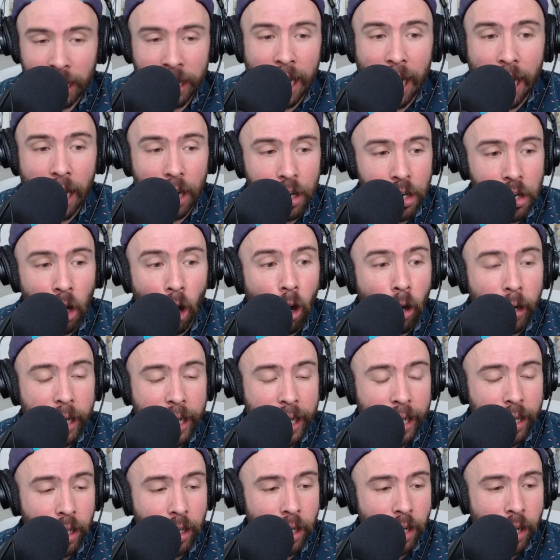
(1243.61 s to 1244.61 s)
Not
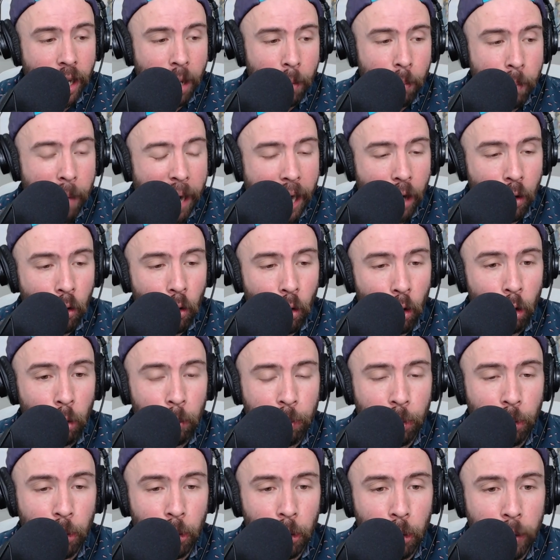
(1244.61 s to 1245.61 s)
dogging macro
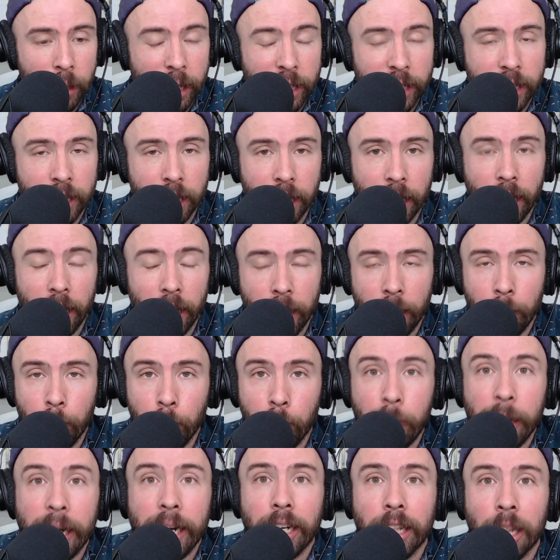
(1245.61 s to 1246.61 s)
breweries and eh, eh,
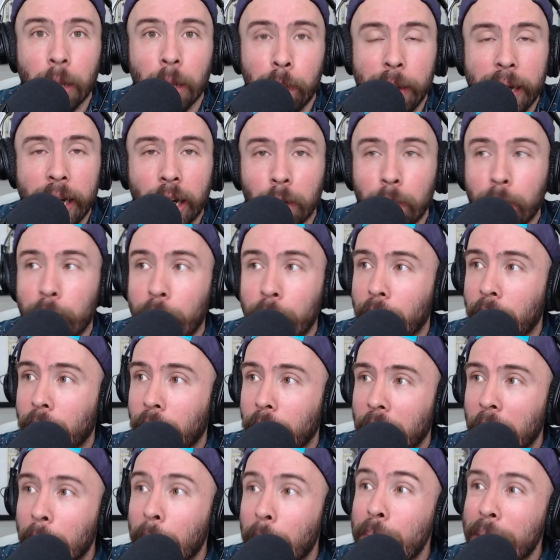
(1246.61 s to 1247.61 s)
big, the beer
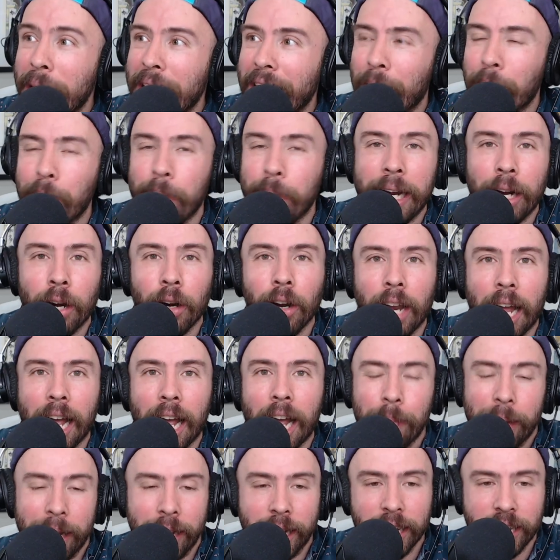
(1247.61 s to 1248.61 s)
the big beer
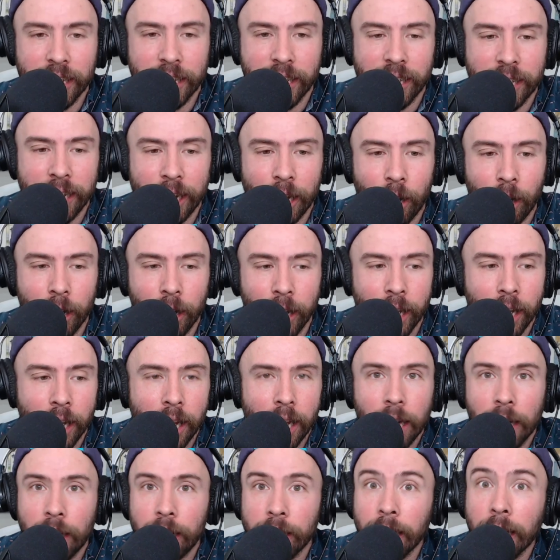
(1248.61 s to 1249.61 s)
lobby necessarily
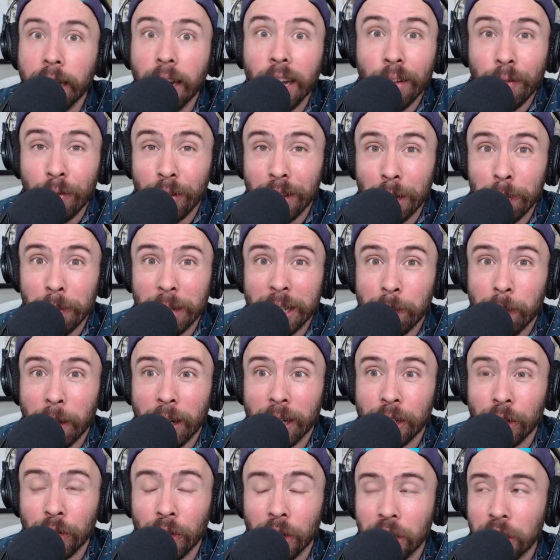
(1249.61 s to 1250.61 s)
because I'd love for them to
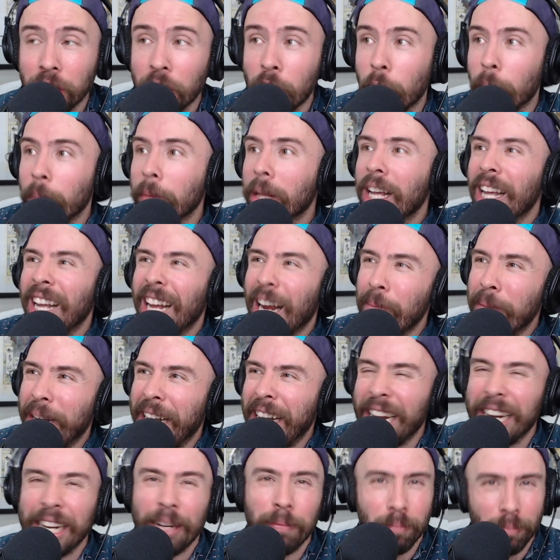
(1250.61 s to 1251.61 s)
sponsor the show. I'm
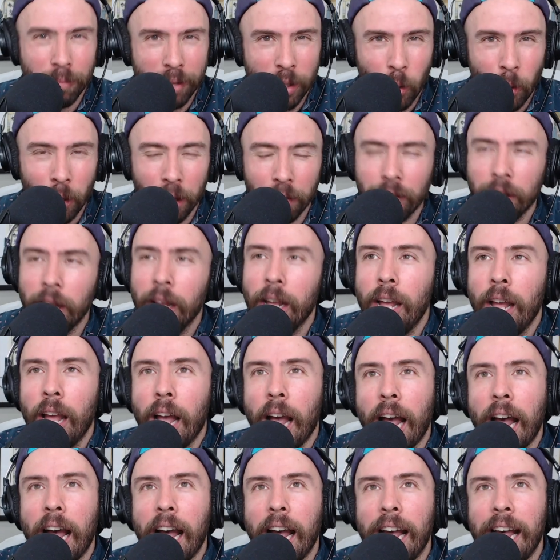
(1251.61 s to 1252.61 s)
kidding, sort of.
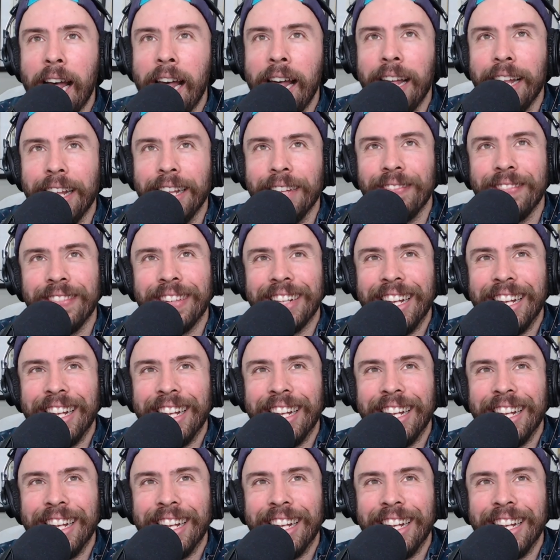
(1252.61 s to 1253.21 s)
Uh,